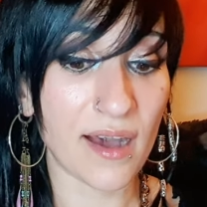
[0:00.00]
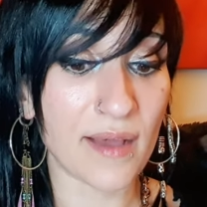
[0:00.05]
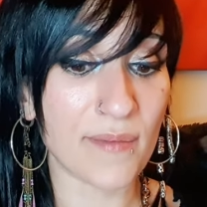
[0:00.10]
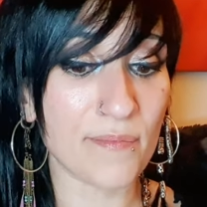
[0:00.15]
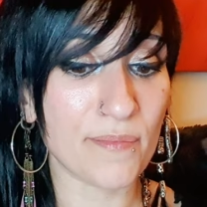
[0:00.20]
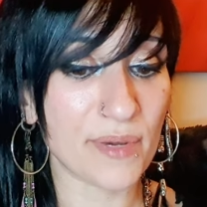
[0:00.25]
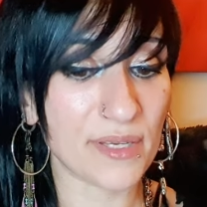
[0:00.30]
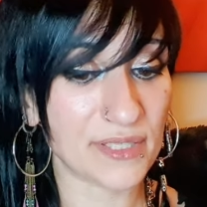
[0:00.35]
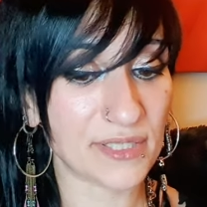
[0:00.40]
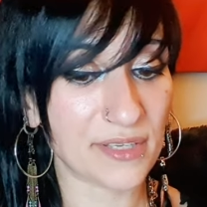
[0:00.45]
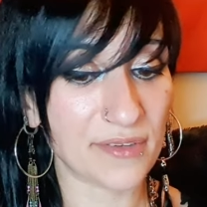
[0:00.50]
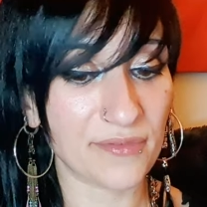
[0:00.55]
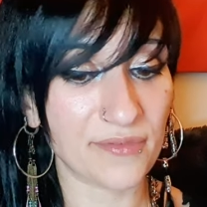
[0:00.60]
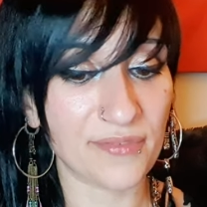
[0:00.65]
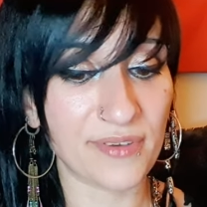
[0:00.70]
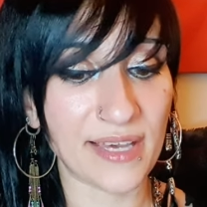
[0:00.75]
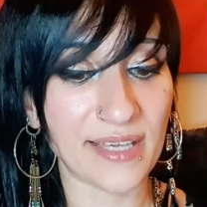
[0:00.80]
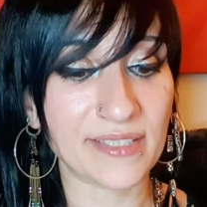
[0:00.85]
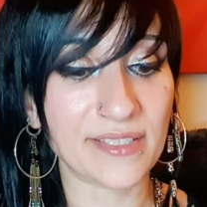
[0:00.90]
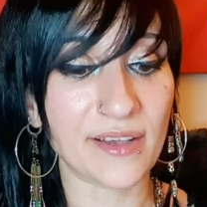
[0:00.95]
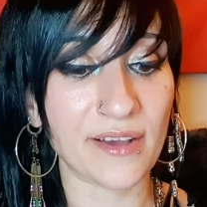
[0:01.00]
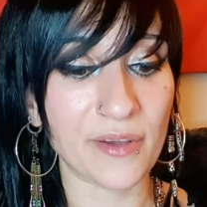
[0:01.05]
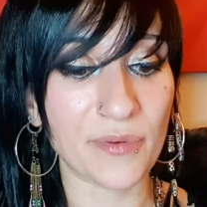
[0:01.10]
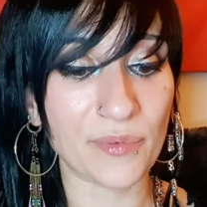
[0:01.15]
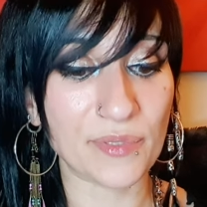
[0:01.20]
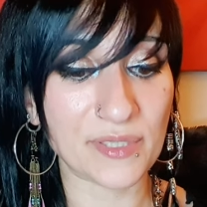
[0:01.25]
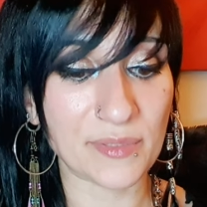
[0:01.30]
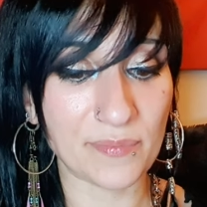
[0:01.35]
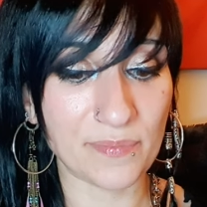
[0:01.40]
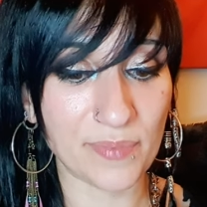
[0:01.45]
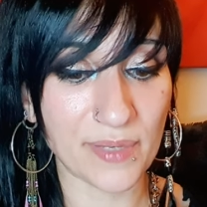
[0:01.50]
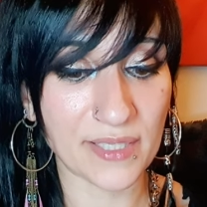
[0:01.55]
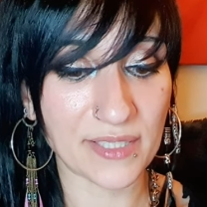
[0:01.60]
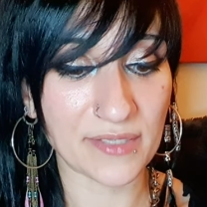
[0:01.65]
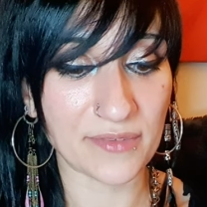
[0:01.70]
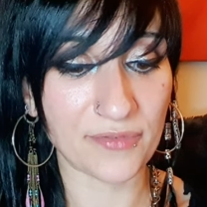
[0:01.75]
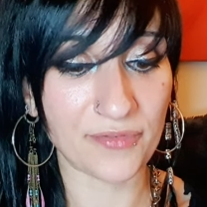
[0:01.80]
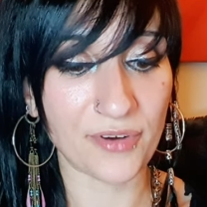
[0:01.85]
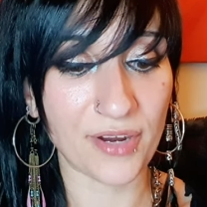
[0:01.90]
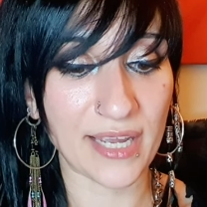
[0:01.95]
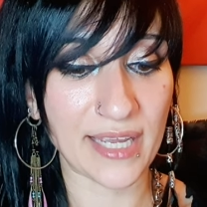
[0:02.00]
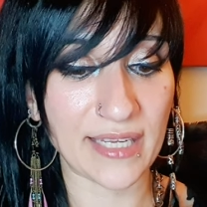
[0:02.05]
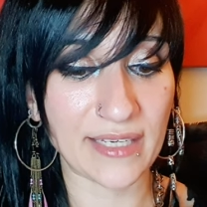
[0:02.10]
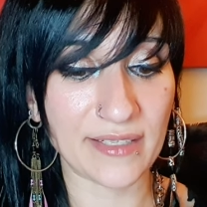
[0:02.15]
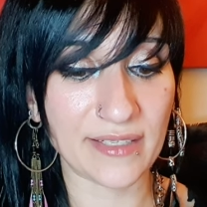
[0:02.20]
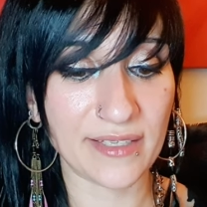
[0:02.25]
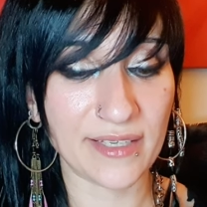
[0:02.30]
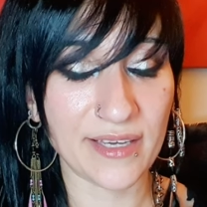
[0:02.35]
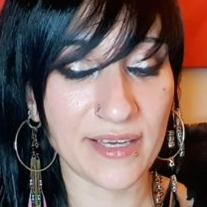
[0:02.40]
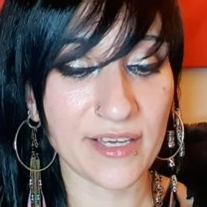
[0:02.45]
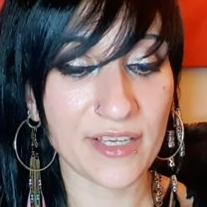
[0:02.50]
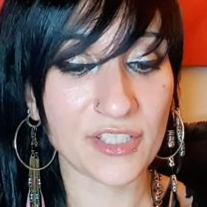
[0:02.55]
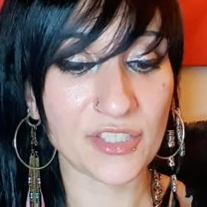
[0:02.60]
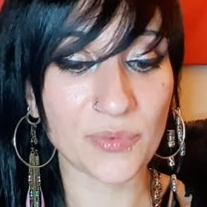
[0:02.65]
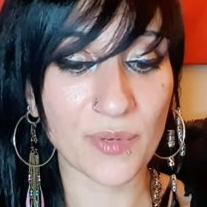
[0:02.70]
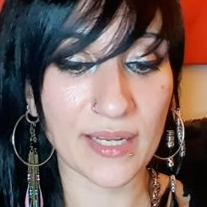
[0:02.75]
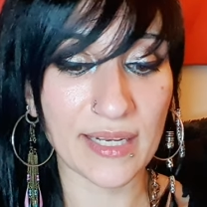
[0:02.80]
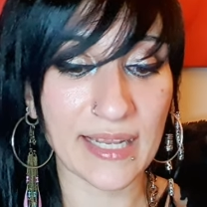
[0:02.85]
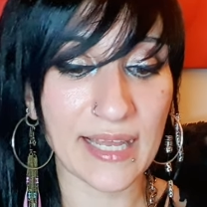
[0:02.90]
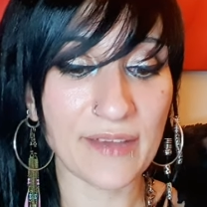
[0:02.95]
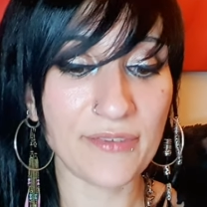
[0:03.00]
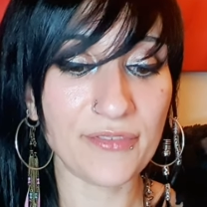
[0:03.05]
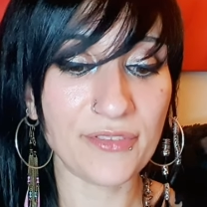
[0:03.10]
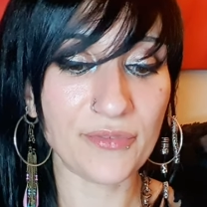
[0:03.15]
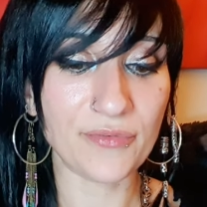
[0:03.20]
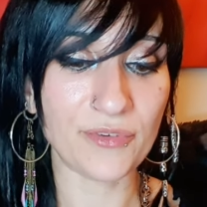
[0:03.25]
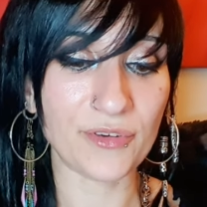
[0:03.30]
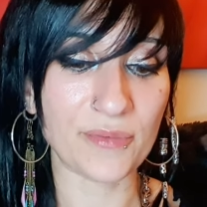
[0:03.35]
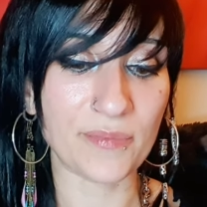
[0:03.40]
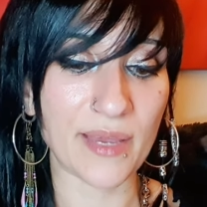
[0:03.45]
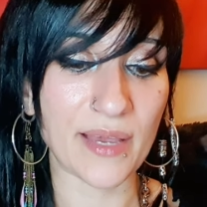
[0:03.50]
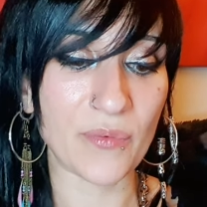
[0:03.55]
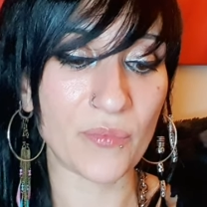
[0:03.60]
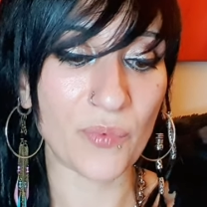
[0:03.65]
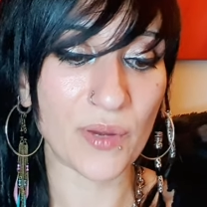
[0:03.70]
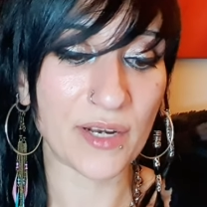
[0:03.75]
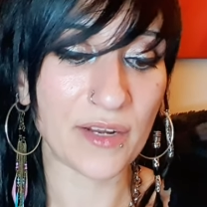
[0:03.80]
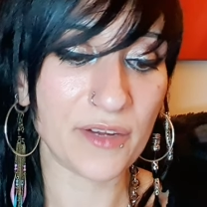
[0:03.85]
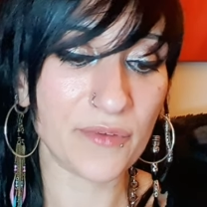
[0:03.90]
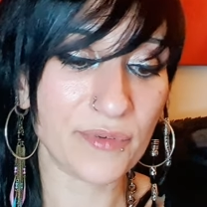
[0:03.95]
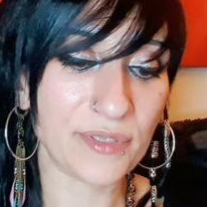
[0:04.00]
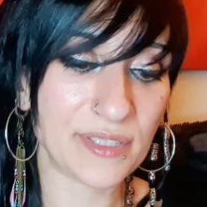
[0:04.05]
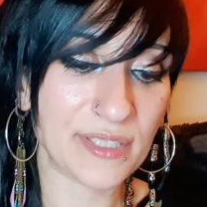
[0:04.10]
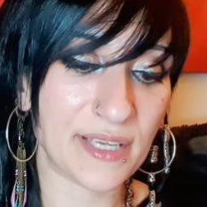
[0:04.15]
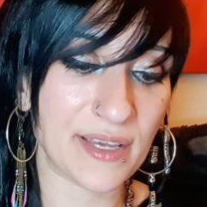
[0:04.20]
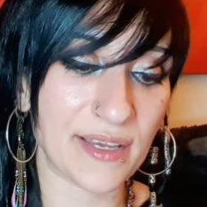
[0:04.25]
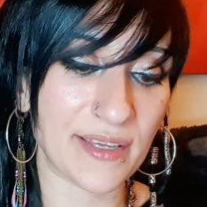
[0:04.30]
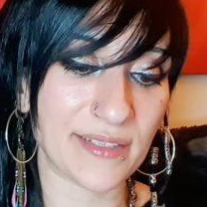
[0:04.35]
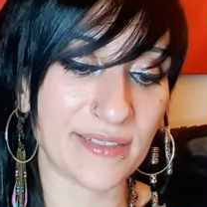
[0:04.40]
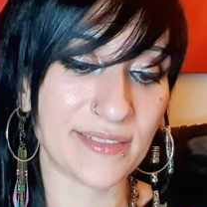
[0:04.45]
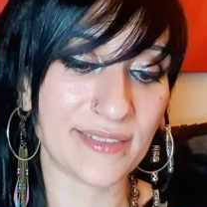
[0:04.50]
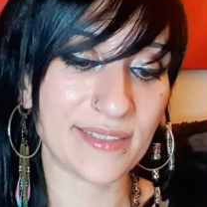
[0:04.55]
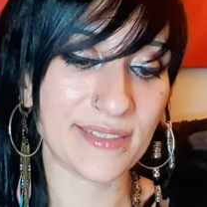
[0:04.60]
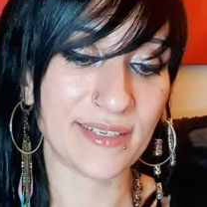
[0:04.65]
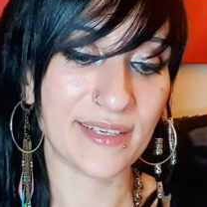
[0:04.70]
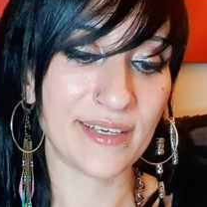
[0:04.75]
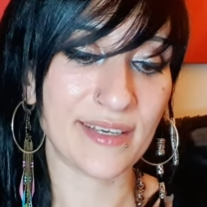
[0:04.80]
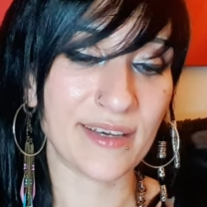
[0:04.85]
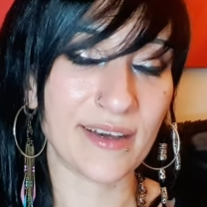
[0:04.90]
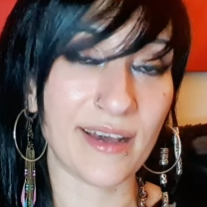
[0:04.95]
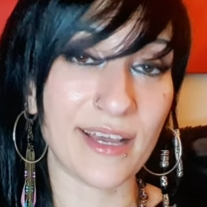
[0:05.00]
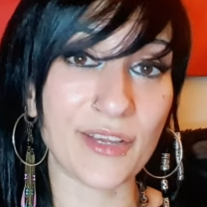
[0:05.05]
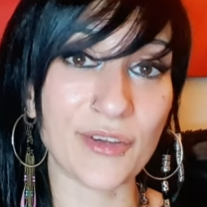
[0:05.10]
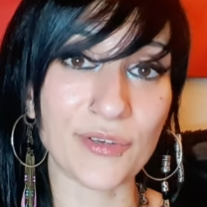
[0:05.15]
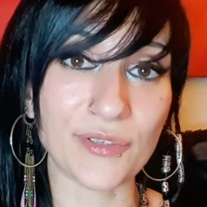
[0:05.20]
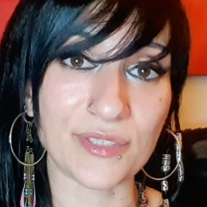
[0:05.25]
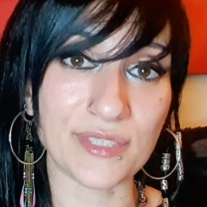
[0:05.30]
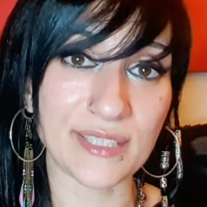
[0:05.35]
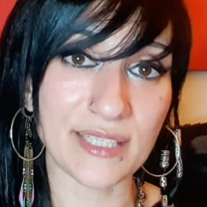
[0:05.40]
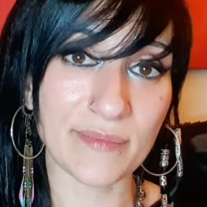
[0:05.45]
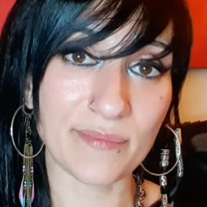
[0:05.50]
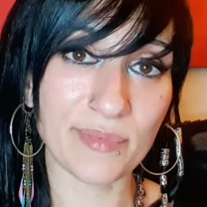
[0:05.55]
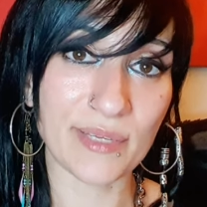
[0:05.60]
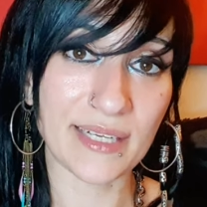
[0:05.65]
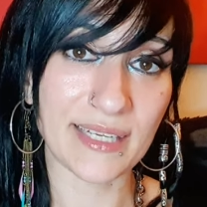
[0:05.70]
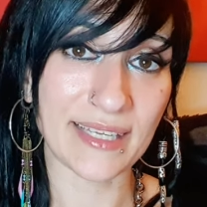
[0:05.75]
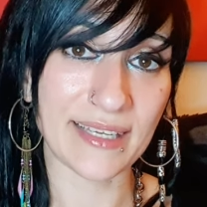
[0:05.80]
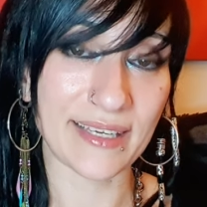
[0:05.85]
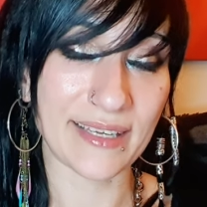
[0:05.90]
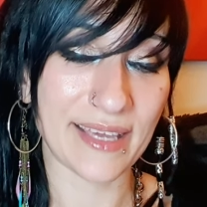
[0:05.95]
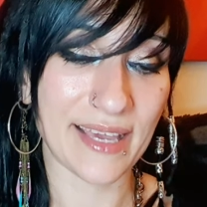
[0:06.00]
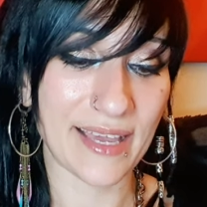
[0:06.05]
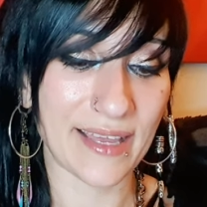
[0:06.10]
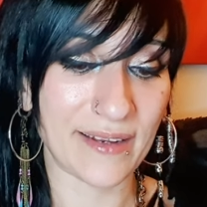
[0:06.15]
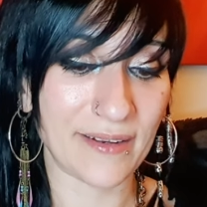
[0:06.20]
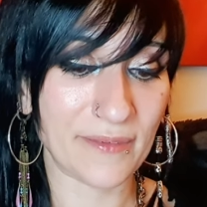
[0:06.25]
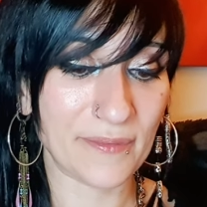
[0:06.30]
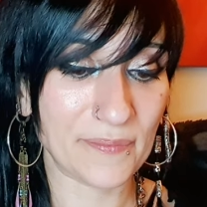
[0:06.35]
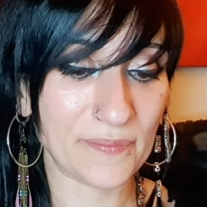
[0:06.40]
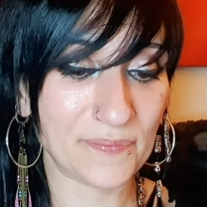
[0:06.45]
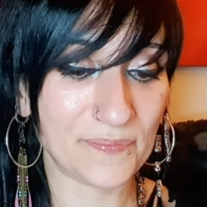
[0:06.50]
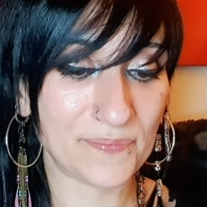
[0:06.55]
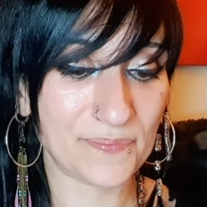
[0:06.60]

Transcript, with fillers: I must confess I was a bit afraid, so I left the room, and when I returned, I could see Billy again.